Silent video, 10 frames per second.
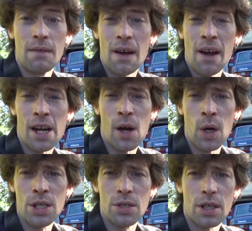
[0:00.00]
If you have any
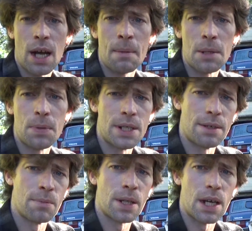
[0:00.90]
questions or comments, please
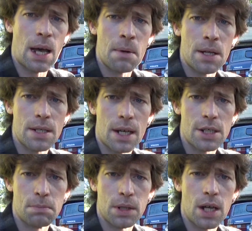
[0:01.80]
leave them in the comment
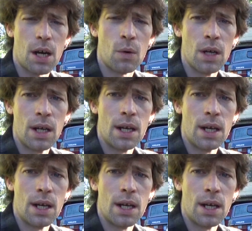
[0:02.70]
section below,